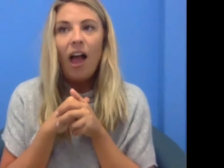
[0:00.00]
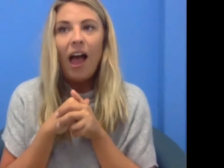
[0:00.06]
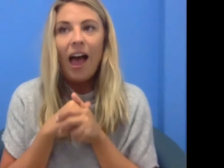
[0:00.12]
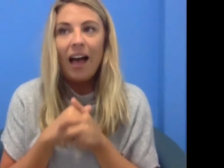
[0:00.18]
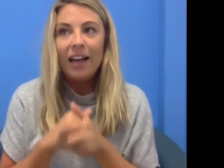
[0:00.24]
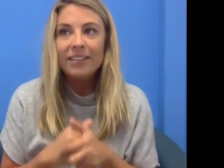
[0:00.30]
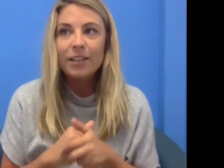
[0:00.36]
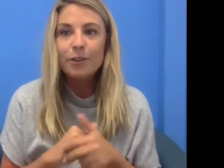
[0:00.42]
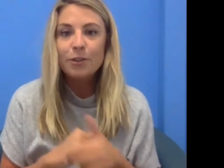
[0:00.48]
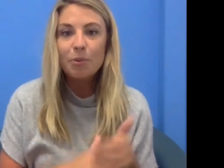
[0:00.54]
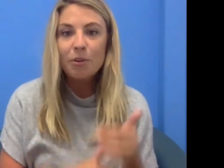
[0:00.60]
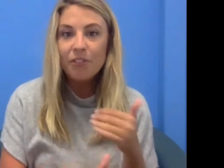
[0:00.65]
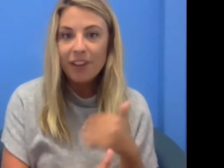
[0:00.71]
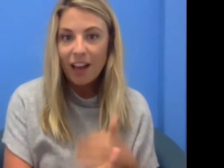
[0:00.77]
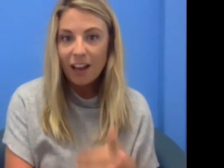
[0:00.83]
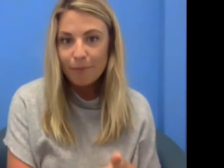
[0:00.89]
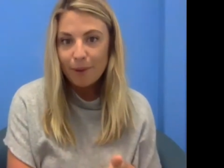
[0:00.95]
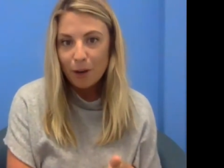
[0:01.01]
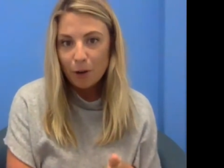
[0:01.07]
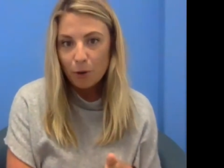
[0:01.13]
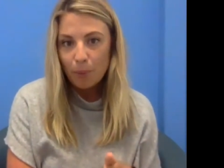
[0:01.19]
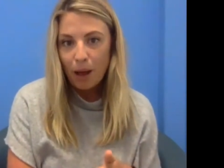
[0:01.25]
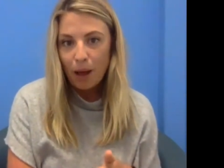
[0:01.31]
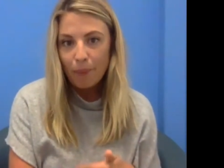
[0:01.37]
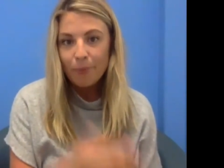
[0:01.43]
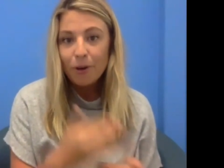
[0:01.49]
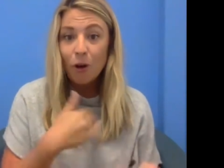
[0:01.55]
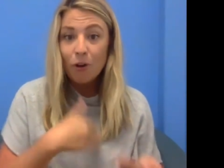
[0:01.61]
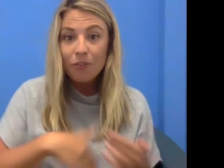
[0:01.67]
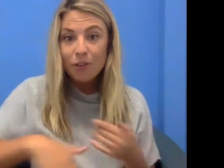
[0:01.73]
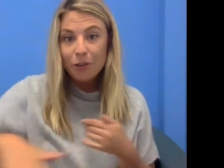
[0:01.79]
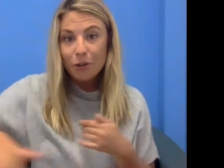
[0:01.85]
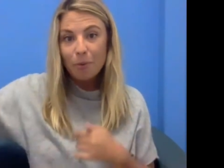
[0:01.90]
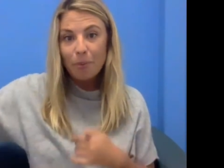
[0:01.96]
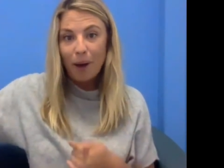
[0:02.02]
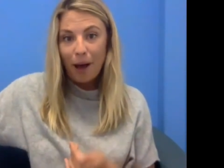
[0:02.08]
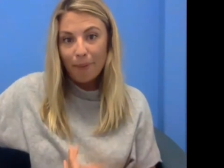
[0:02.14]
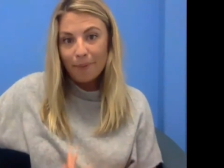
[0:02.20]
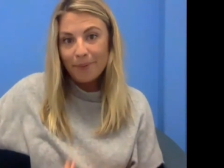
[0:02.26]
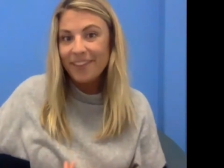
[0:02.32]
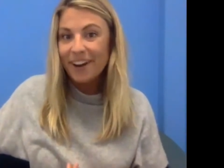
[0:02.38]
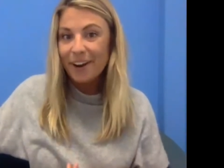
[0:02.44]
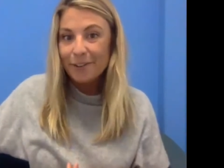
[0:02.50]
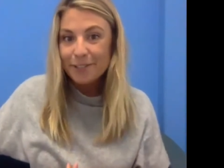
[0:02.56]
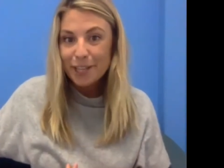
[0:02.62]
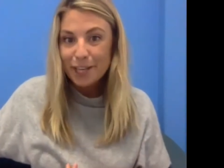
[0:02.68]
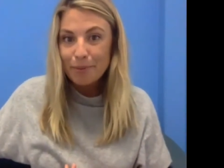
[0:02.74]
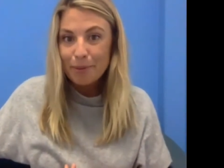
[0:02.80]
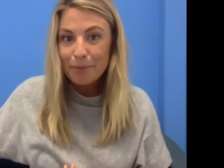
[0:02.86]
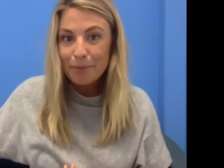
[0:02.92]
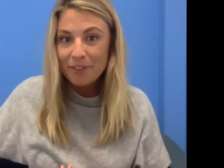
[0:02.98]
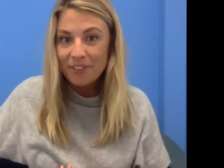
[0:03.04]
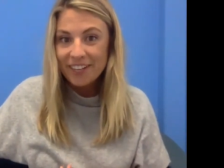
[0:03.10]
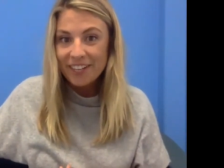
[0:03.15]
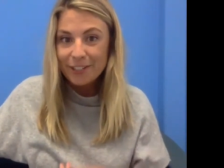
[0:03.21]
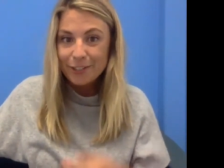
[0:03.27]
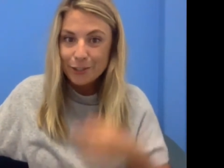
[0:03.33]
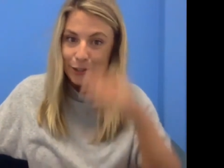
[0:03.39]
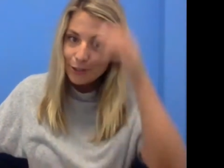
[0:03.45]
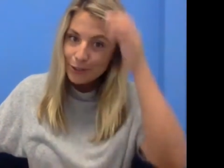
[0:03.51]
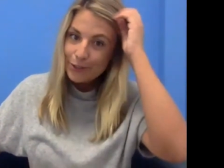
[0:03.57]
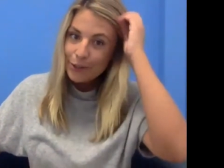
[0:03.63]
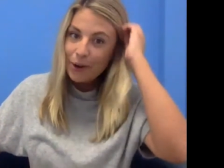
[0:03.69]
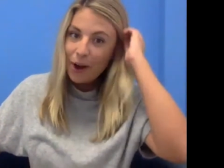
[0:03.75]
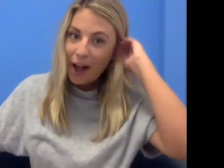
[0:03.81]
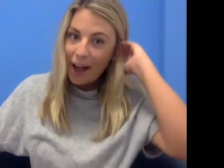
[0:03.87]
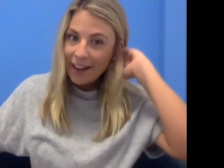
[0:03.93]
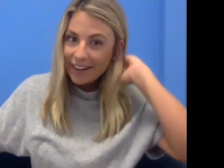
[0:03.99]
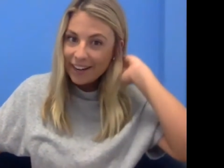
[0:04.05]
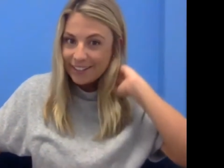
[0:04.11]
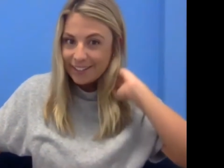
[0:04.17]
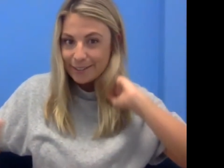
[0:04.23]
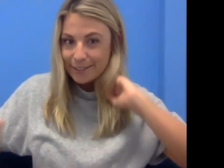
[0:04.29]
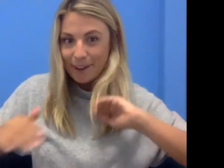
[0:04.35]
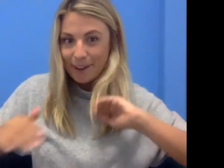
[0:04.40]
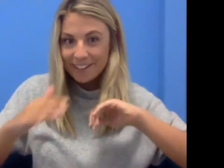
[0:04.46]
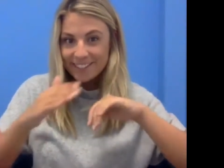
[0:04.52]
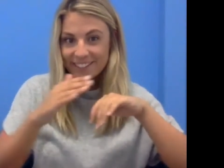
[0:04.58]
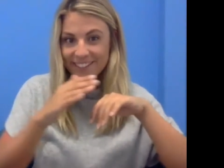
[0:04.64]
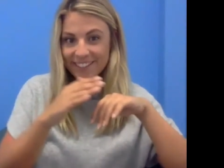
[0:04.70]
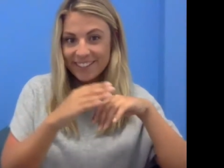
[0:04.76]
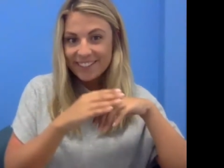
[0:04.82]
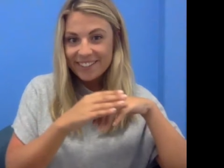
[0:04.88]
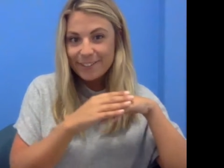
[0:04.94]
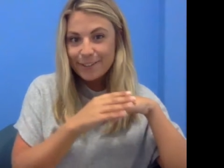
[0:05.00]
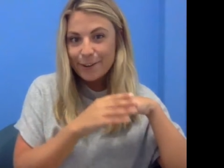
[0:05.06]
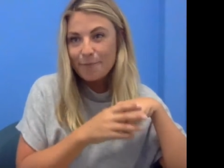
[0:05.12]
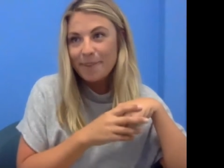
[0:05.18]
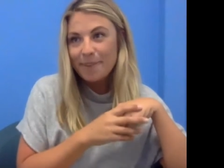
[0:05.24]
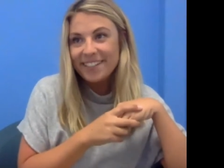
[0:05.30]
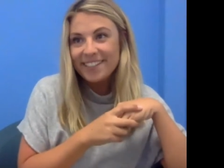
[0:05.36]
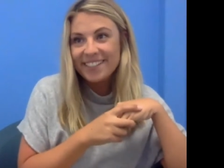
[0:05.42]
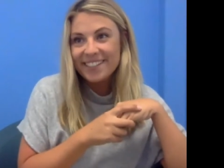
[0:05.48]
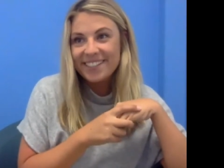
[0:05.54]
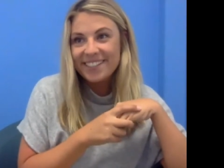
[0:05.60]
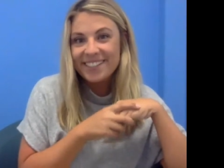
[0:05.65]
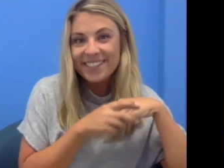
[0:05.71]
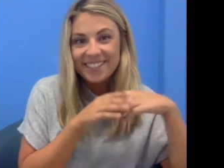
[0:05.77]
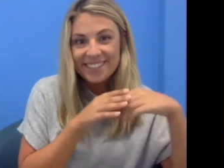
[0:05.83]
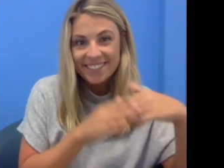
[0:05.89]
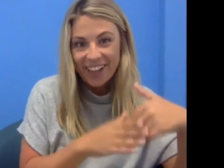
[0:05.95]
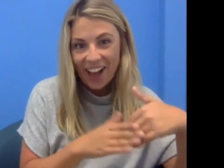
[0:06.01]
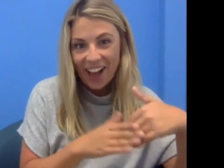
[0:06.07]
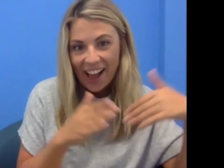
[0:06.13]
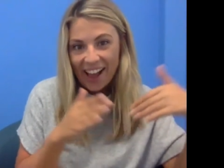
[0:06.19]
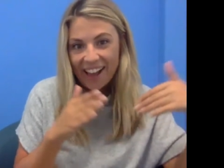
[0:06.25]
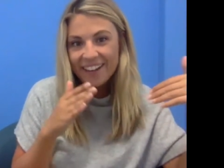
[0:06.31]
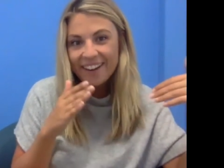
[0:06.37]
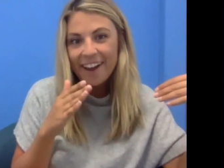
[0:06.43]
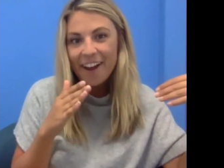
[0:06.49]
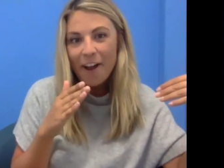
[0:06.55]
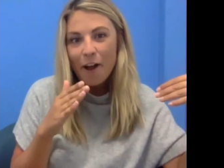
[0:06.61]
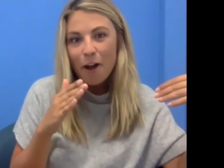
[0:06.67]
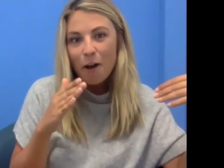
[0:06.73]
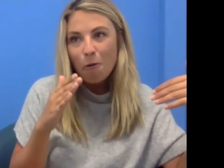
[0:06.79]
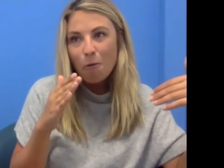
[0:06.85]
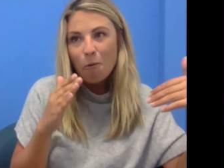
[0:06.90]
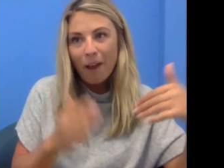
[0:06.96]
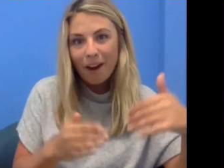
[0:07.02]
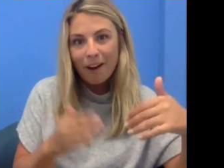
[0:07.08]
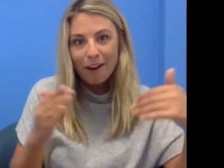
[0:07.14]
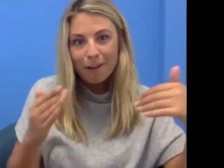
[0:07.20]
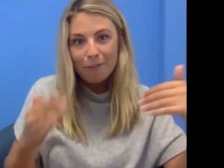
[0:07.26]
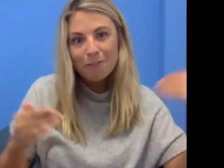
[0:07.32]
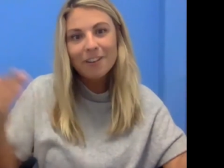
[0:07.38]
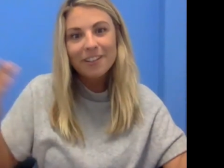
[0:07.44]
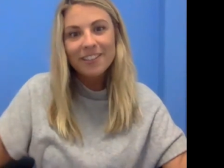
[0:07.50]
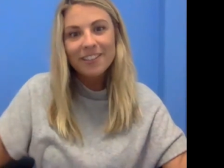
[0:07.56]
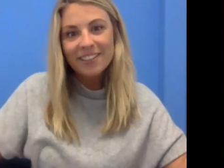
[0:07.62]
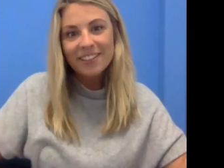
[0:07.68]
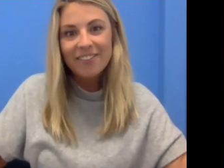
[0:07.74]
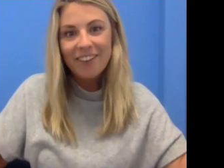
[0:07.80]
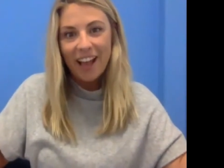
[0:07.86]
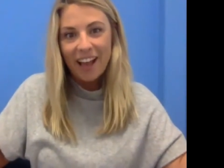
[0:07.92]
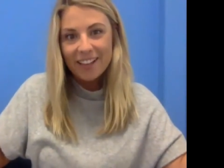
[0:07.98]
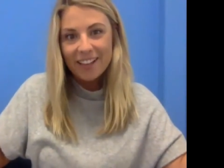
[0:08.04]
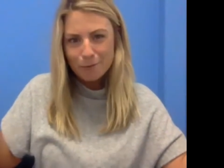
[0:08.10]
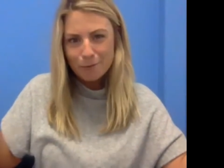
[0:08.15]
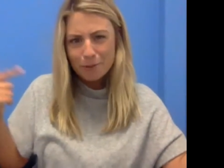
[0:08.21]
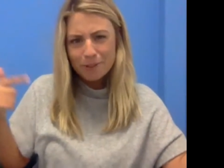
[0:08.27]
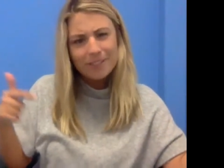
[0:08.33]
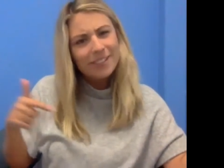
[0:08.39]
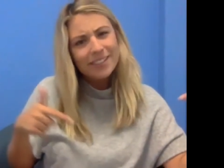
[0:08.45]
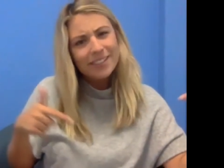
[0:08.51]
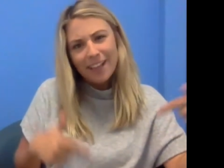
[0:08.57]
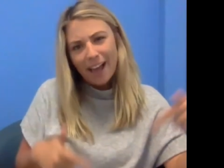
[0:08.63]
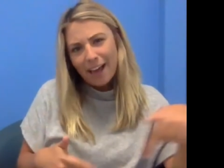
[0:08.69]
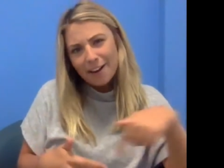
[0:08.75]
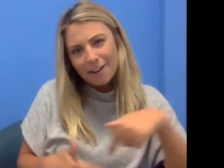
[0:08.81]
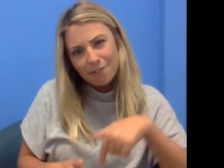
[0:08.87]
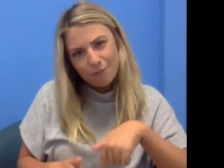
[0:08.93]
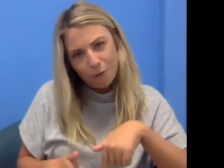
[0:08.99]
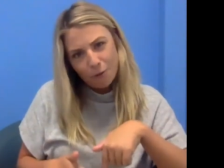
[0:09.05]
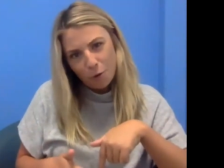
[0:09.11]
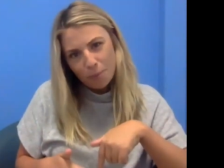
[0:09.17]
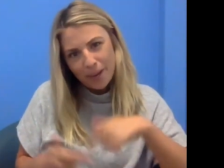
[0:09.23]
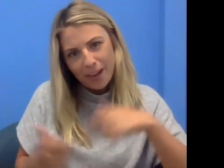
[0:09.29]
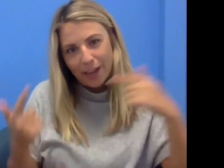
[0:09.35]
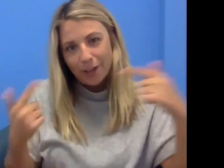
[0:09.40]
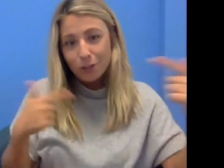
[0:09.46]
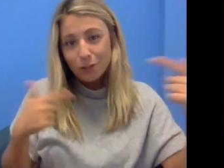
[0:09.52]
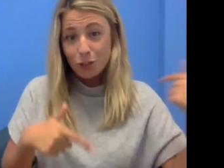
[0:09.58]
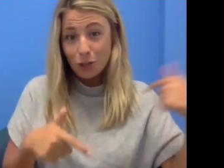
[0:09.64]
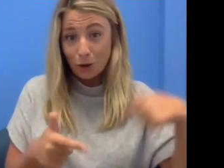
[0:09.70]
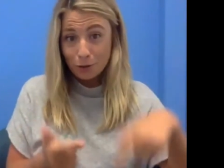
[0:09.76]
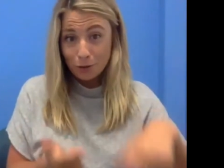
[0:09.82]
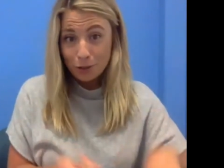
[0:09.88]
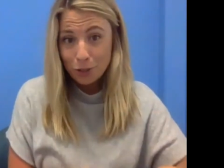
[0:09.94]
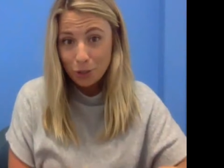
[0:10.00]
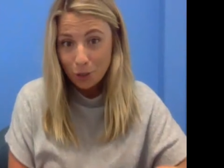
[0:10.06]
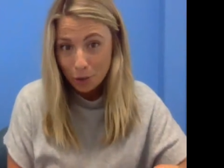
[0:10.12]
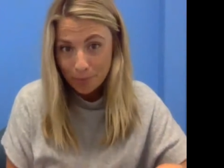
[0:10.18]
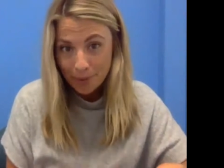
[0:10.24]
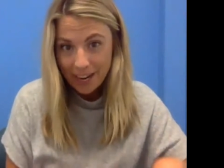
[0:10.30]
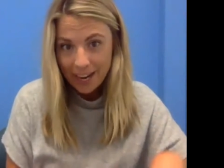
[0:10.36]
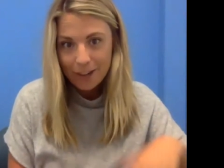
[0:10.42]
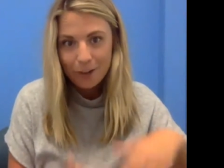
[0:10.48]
as I was moving out of my old apartment, of the new apartment that I was going to be moving into. So I didn't as much so much as decide where I wanted to live as it was decided for me and shown to me.